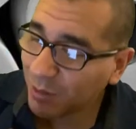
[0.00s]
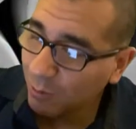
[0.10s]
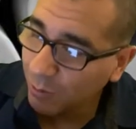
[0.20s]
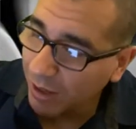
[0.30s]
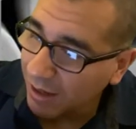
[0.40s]

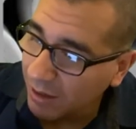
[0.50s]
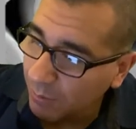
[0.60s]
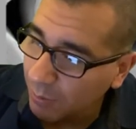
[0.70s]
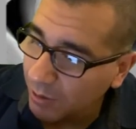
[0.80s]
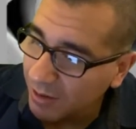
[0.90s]
we end
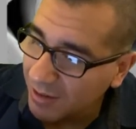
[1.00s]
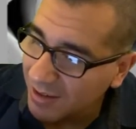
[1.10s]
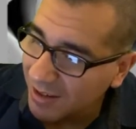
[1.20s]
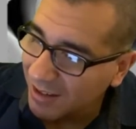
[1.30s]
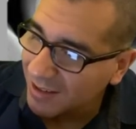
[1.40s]
up with
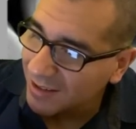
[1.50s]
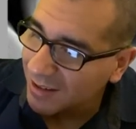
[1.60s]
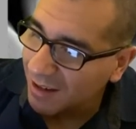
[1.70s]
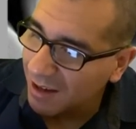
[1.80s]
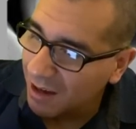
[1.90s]
6
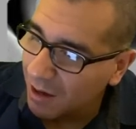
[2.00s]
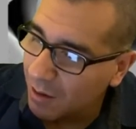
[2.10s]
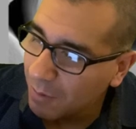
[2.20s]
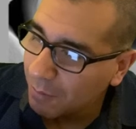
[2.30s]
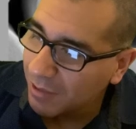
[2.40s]

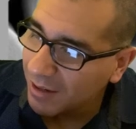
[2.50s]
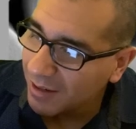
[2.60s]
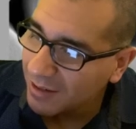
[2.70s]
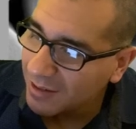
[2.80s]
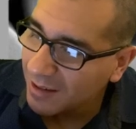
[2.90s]

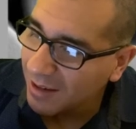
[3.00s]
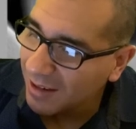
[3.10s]
plus